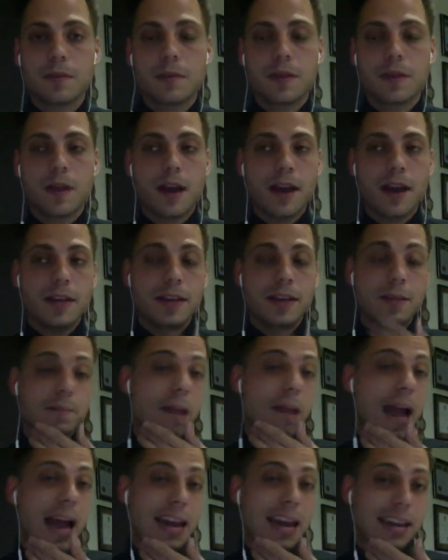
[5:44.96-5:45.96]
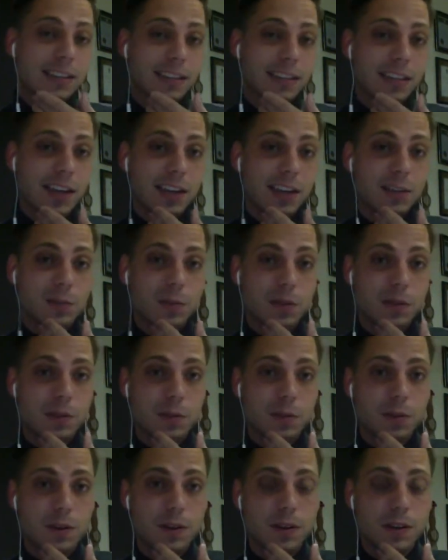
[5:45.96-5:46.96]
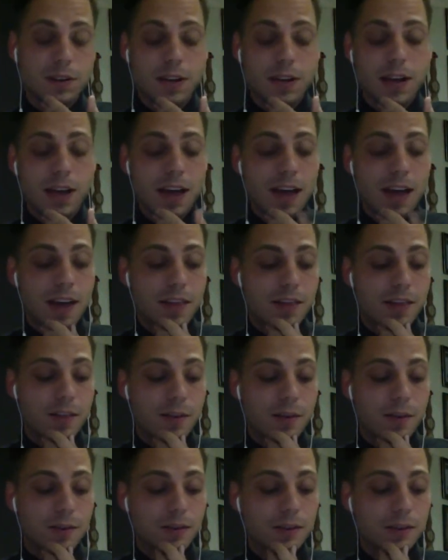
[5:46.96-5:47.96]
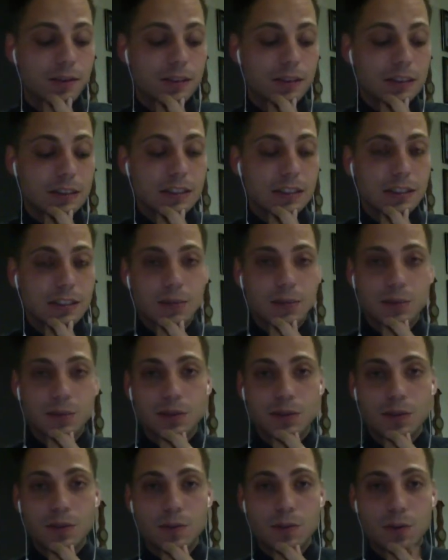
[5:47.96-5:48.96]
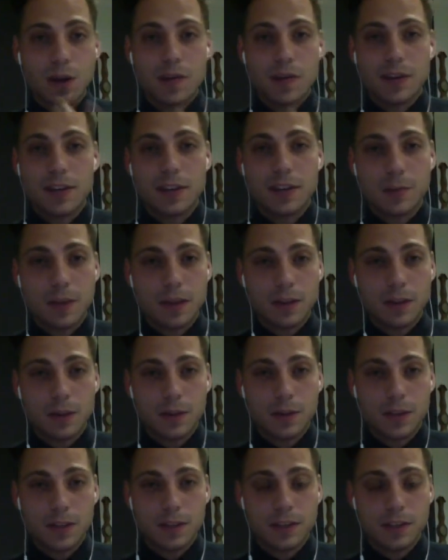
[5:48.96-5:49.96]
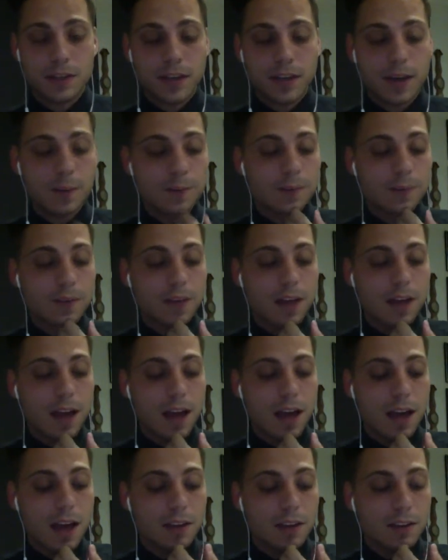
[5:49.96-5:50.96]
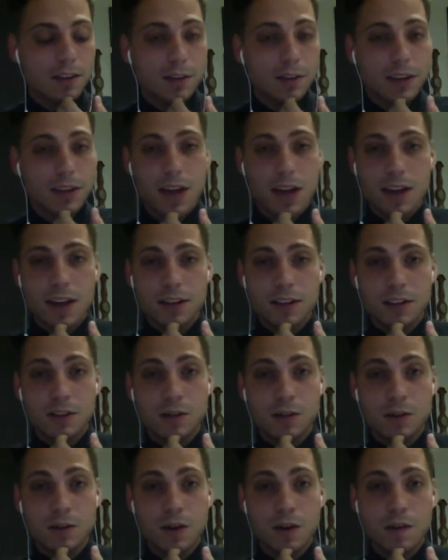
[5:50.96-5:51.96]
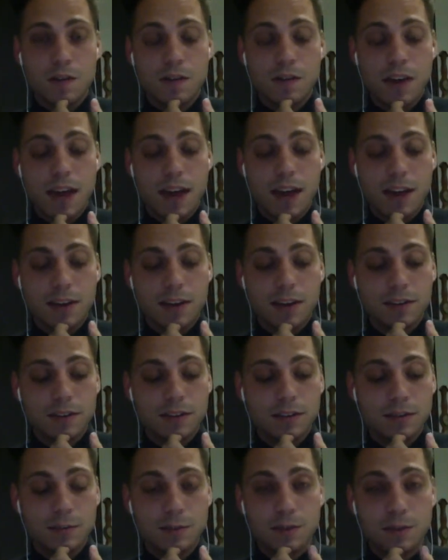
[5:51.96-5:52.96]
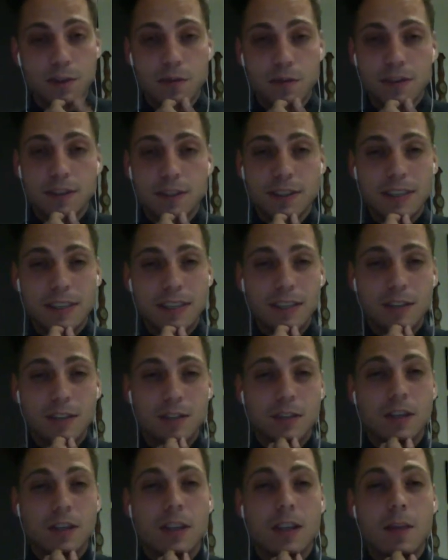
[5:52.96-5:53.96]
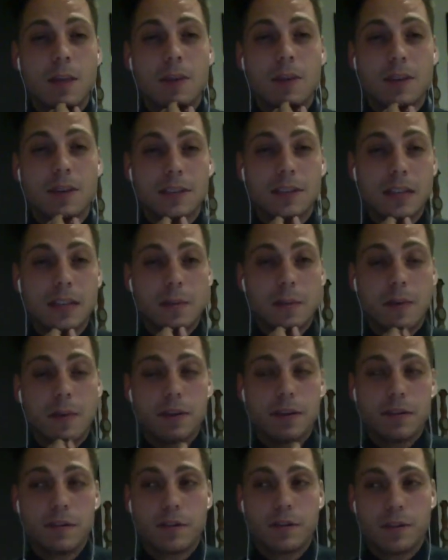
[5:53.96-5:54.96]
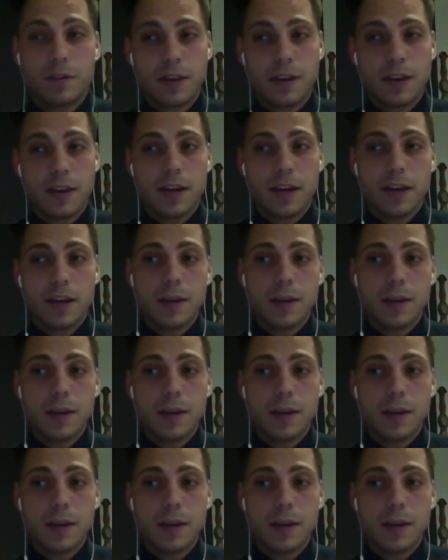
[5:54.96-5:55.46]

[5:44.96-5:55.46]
I then panicked, I guess would be the word, and thought, well, not quite ready to be a lawyer just yet. And so I kind of just took off and moved overseas to Colombia in South America for a year.